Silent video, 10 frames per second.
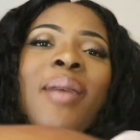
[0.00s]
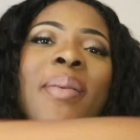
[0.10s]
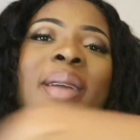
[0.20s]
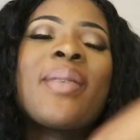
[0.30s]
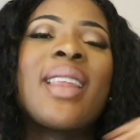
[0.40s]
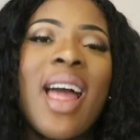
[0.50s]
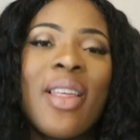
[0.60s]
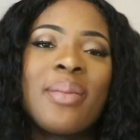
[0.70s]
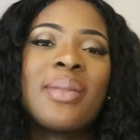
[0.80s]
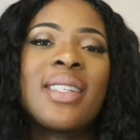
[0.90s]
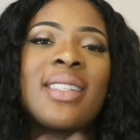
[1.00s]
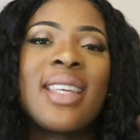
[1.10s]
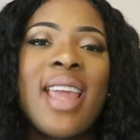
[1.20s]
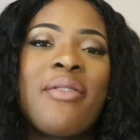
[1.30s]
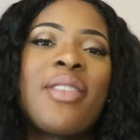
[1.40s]
My baby allowed them to
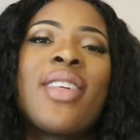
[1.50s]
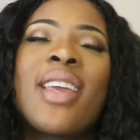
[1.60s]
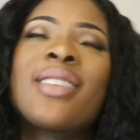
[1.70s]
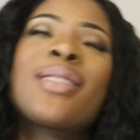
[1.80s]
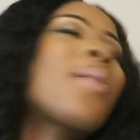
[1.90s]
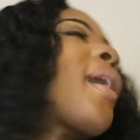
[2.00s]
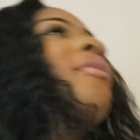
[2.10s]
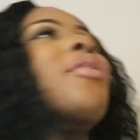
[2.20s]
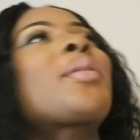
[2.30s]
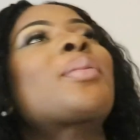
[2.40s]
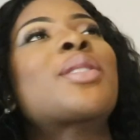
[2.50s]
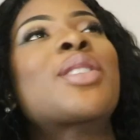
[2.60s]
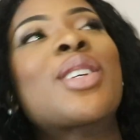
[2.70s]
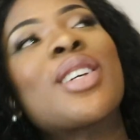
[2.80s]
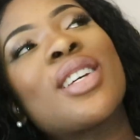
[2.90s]
see everything, so everything
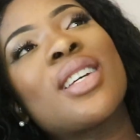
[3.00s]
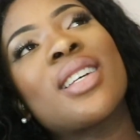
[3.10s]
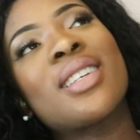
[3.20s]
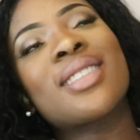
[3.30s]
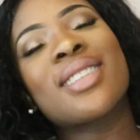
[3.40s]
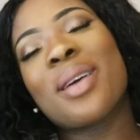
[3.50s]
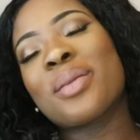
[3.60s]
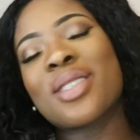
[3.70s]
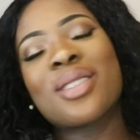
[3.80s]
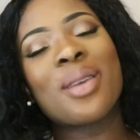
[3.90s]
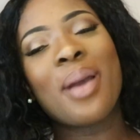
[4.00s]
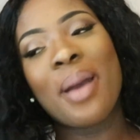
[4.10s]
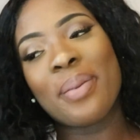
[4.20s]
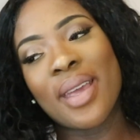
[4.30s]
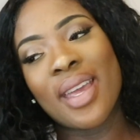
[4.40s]
was good and I was just so
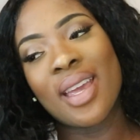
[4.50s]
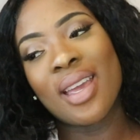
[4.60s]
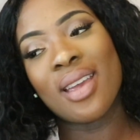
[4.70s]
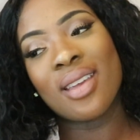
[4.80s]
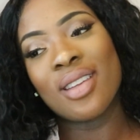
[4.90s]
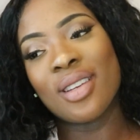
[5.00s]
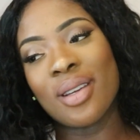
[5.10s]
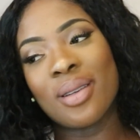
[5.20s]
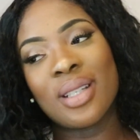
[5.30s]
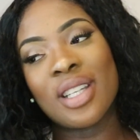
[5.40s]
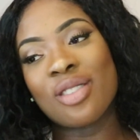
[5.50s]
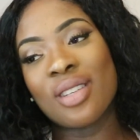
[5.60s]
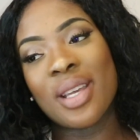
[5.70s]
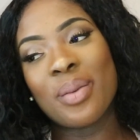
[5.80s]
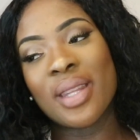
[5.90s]
happy, you know,
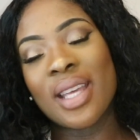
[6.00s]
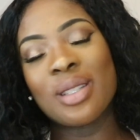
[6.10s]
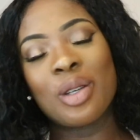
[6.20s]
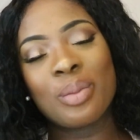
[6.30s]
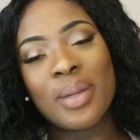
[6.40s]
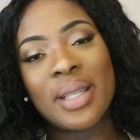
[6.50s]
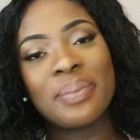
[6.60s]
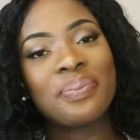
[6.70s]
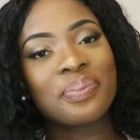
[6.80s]
literally when they told me